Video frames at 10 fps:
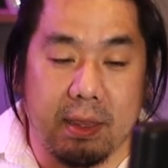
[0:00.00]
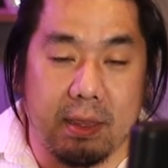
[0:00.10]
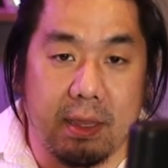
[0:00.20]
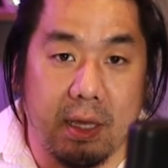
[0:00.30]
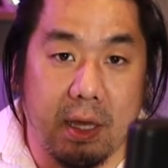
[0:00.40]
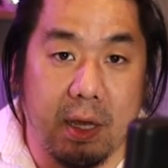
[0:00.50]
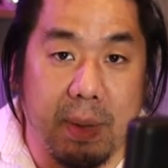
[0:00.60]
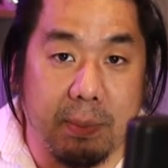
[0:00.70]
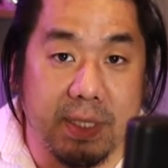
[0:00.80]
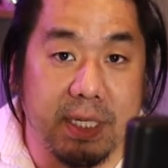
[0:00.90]

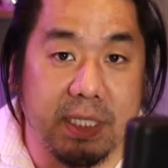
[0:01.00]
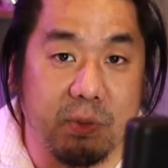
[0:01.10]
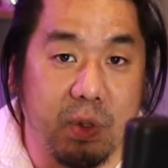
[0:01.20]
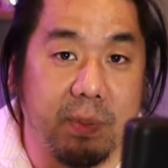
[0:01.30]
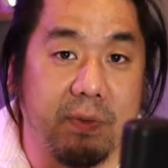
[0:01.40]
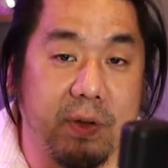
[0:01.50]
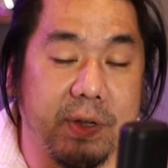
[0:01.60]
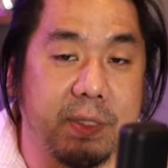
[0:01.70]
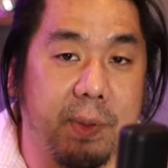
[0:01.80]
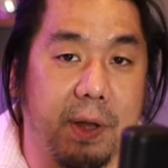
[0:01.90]
my position would be very
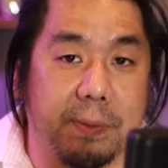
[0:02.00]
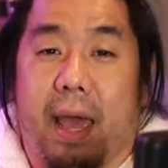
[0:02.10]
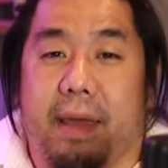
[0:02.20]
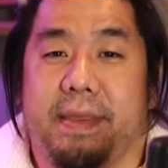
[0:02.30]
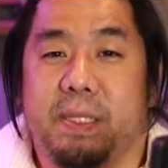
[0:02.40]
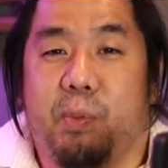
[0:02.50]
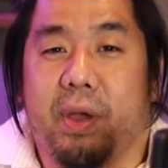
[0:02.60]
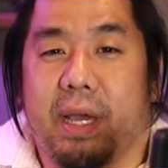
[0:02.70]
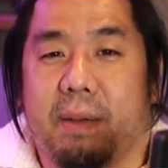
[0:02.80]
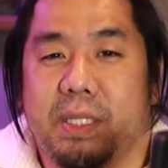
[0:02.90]
small. At this
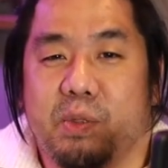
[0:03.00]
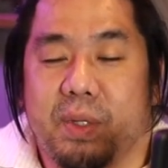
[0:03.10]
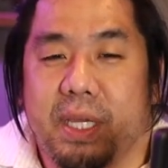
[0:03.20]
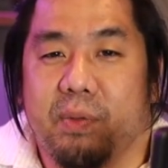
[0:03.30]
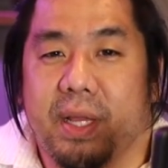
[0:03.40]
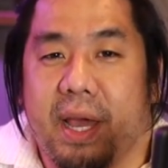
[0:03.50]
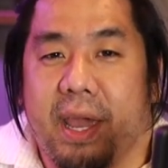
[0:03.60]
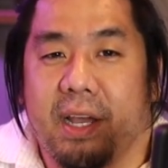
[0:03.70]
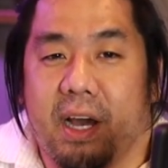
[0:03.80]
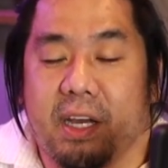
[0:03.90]
point, I'm just really
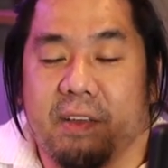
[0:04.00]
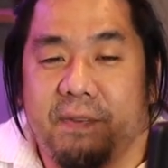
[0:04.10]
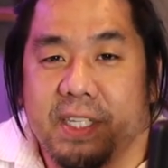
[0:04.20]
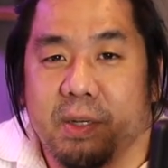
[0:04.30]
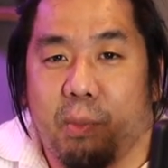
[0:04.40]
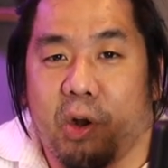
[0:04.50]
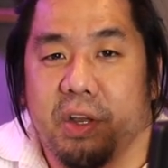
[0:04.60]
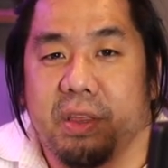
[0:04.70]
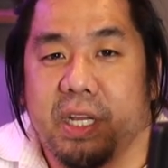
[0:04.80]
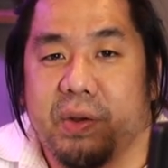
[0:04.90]
relying on efficient
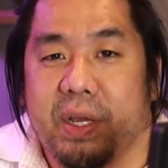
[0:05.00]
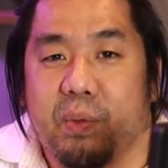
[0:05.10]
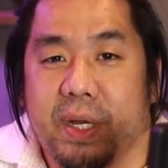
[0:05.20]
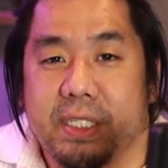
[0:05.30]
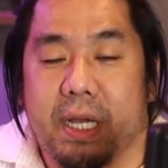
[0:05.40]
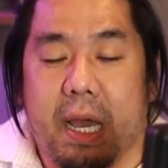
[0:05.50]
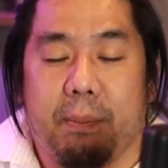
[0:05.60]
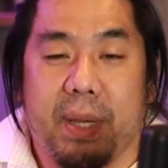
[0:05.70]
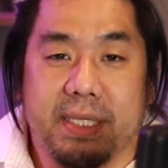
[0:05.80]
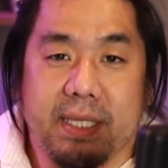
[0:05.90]
market theory, which
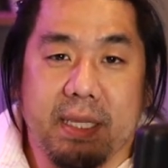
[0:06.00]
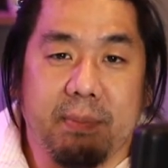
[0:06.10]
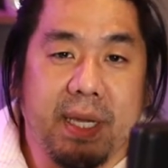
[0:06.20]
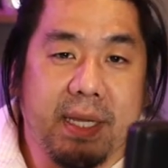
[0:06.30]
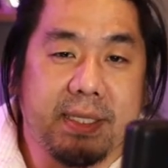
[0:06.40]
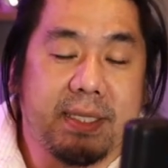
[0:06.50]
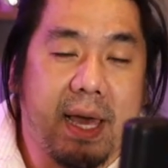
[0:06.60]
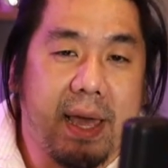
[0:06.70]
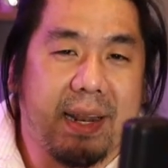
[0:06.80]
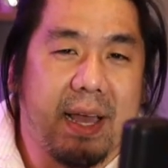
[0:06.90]
basically means
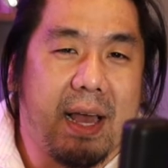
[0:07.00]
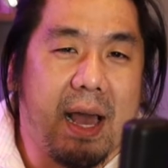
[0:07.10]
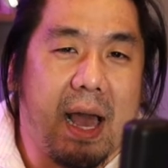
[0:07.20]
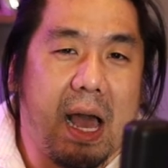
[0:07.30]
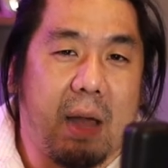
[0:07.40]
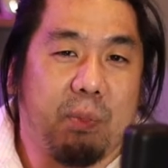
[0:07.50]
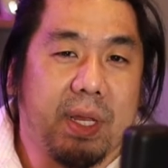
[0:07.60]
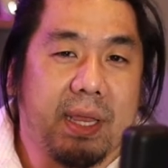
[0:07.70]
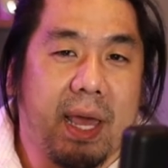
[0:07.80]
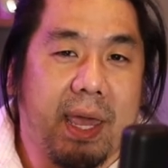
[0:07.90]
that I'm
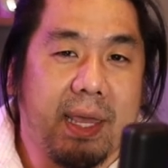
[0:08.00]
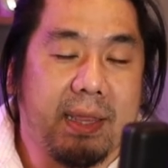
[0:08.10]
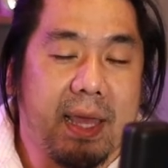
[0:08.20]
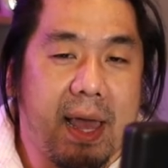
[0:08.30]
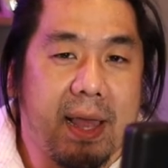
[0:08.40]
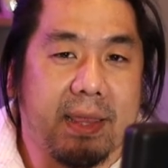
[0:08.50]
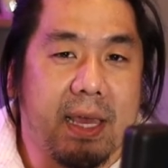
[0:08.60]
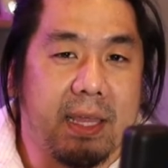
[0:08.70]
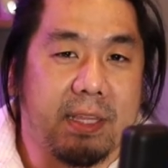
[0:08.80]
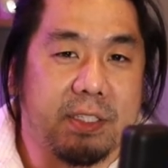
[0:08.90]
relying that
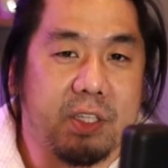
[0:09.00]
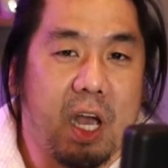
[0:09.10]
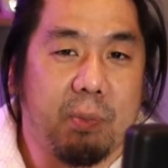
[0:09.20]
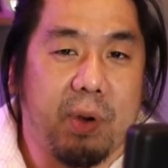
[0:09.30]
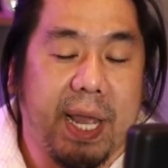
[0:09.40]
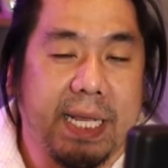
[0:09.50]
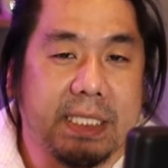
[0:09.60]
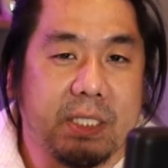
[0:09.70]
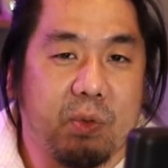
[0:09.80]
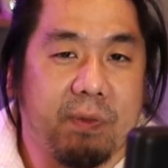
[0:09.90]
the stock
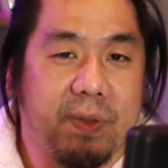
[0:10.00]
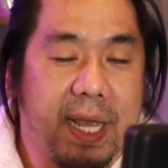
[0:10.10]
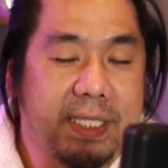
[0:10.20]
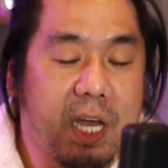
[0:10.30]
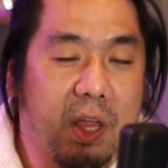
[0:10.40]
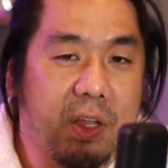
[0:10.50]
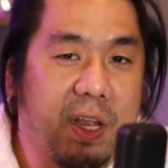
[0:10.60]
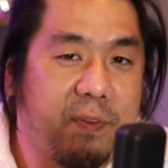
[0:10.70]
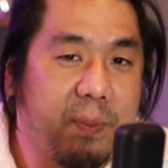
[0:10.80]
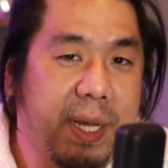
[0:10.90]
price reflects all the
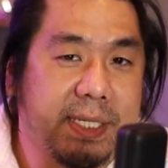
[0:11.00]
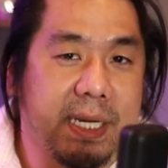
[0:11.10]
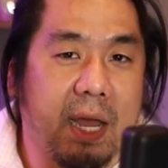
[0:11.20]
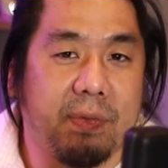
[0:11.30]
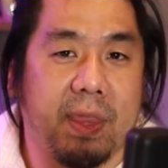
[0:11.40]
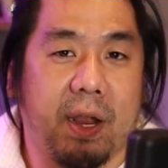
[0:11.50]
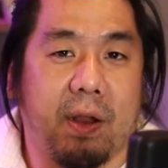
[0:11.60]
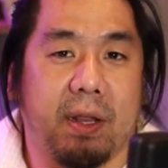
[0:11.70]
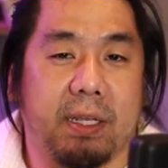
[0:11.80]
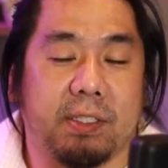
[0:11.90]
information out
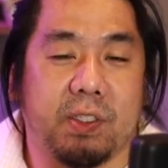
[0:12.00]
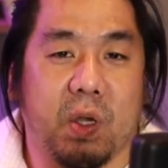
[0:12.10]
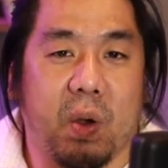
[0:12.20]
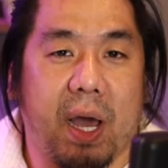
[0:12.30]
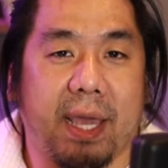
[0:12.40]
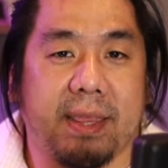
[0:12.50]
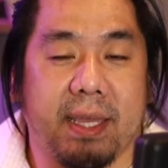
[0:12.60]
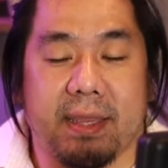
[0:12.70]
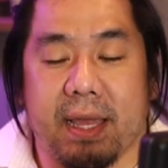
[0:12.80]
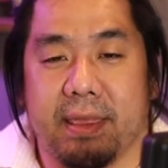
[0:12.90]
there. So I
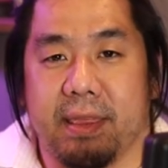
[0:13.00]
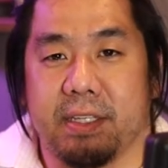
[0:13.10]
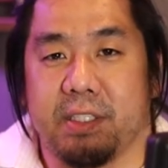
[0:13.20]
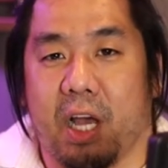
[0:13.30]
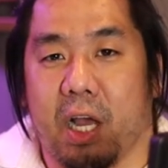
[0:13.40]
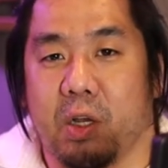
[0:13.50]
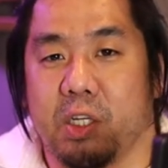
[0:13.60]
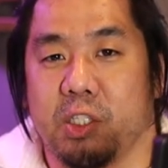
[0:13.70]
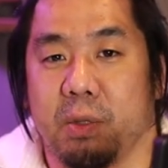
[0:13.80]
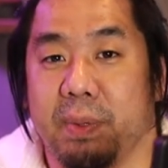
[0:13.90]
think that the stock
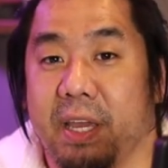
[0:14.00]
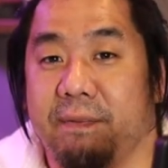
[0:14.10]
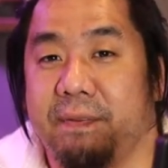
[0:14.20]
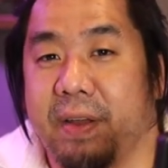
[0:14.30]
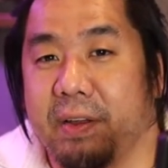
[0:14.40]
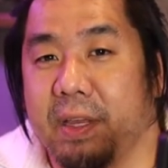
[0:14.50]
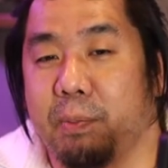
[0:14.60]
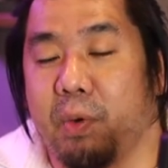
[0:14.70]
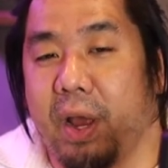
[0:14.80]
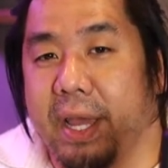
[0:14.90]
should be fairly
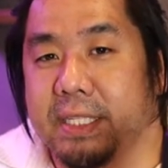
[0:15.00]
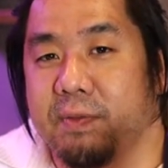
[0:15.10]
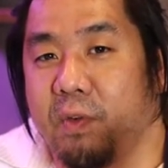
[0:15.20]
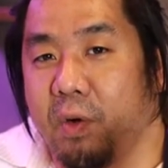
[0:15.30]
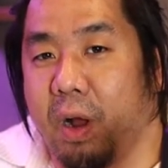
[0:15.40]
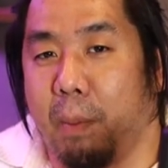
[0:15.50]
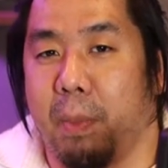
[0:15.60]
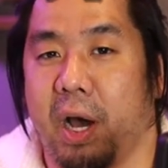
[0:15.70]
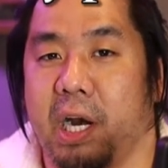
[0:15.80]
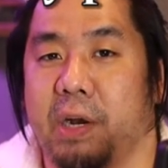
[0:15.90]
priced for a
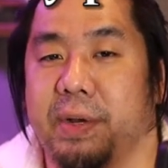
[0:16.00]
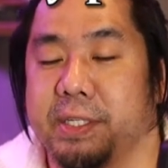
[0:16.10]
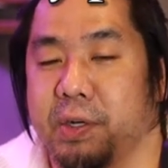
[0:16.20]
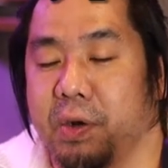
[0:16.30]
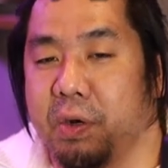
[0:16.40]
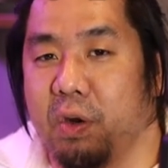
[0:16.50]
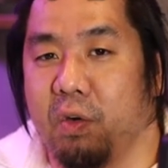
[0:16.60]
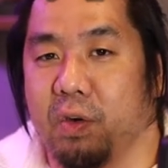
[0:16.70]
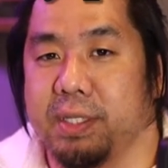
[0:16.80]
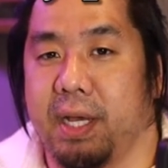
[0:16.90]
moderate return
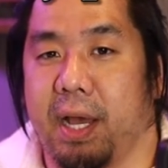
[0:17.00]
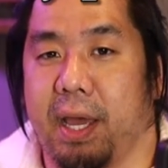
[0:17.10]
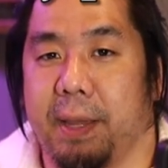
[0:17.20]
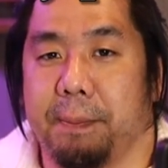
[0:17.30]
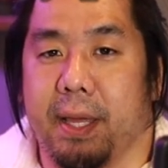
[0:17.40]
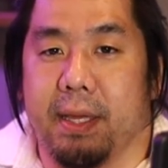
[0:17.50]
over time.